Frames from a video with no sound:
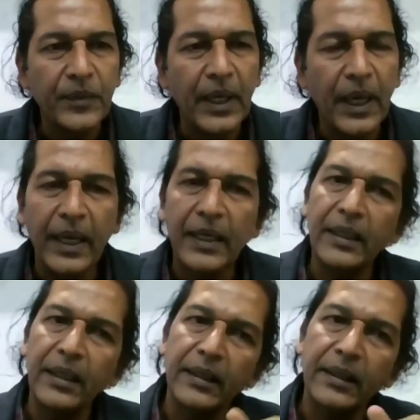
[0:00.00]

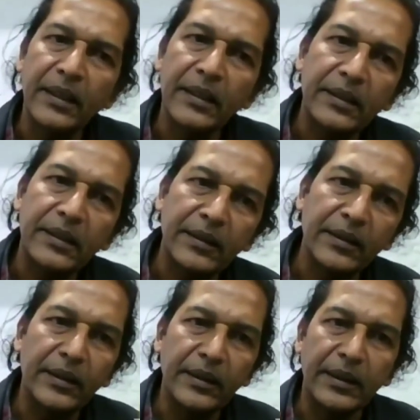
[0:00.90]
And this
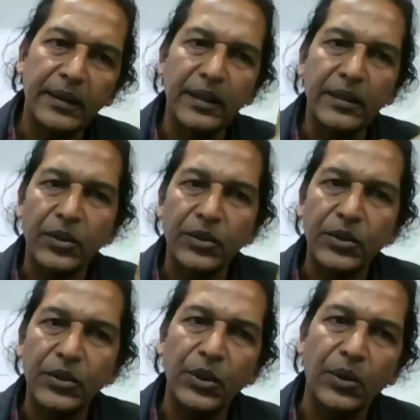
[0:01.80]
is also
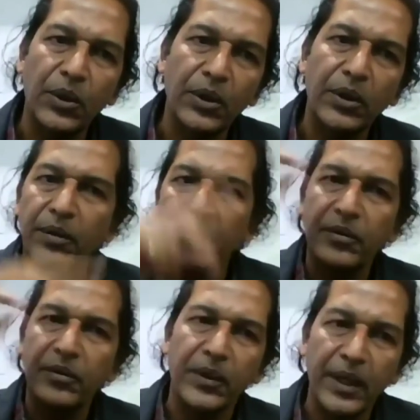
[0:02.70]
stored
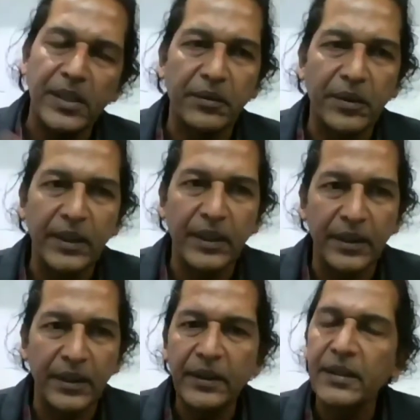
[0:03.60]
for the rest of the
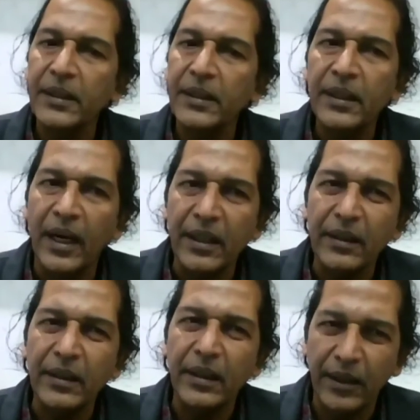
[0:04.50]
year,
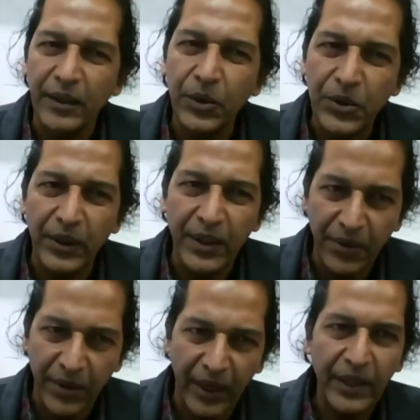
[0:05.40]
usually
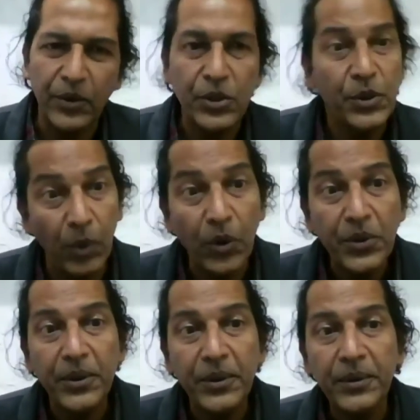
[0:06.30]
dried or
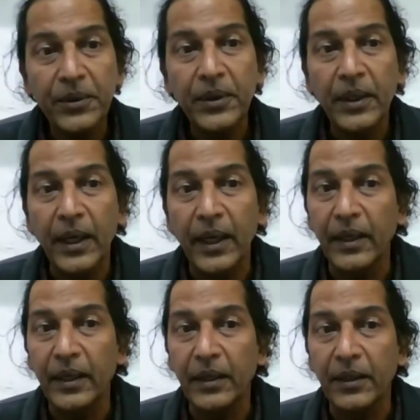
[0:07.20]
smoked
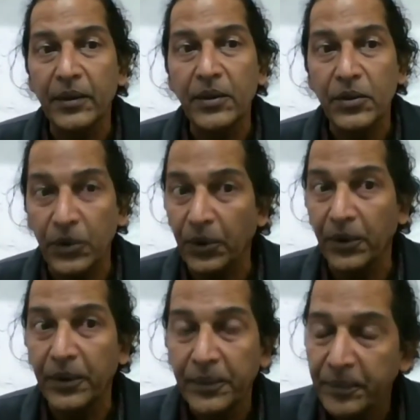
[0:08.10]
and
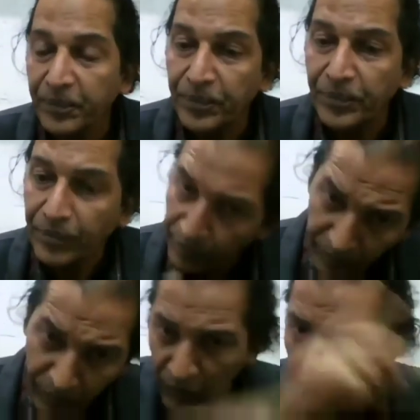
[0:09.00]
stored.
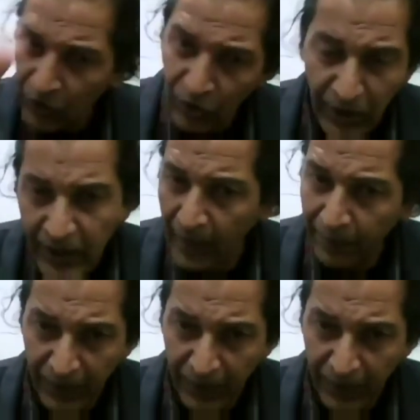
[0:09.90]
So this happened.